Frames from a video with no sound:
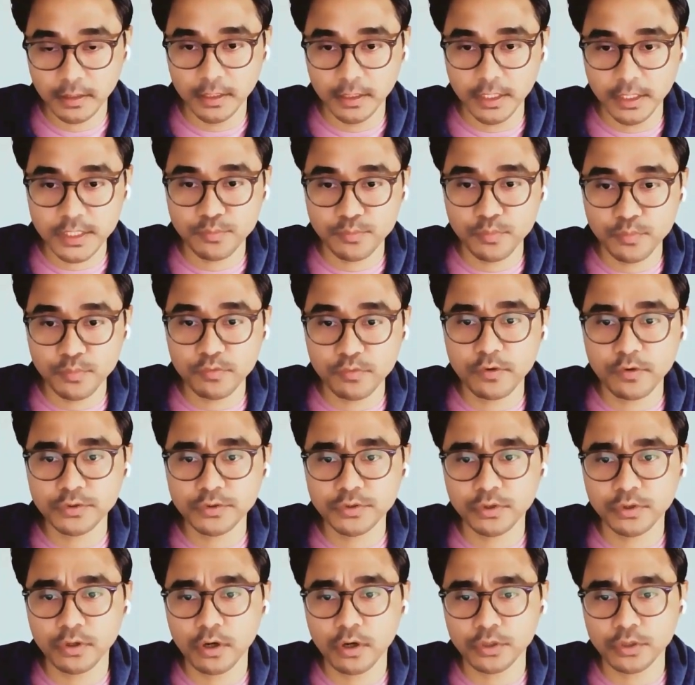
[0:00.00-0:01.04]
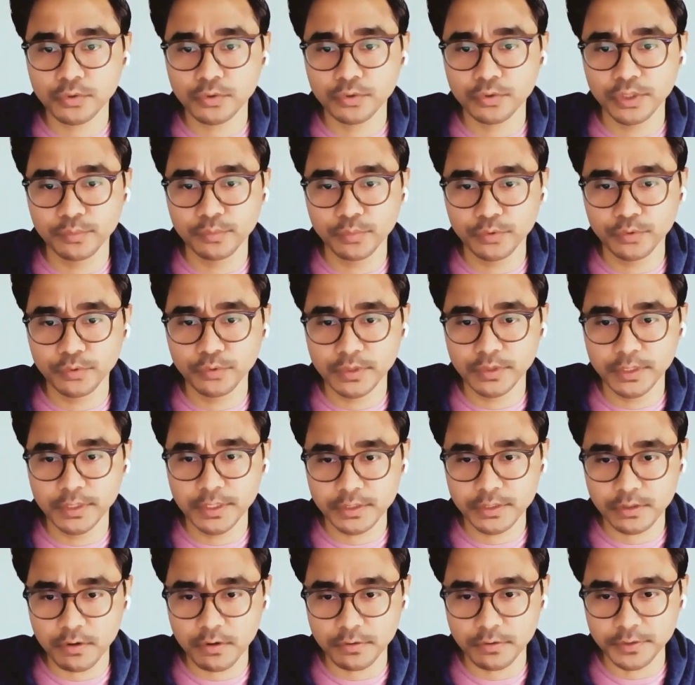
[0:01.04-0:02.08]
Let's move on to autoimmune
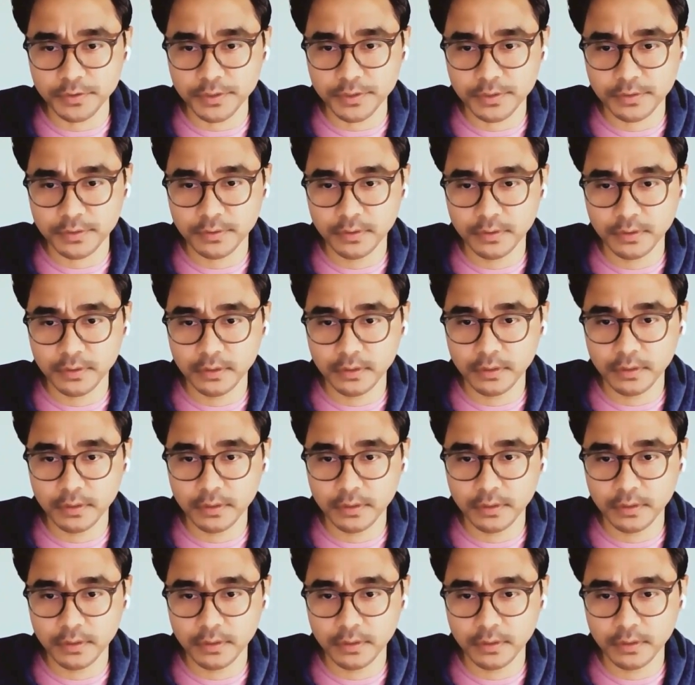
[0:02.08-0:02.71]
disorders.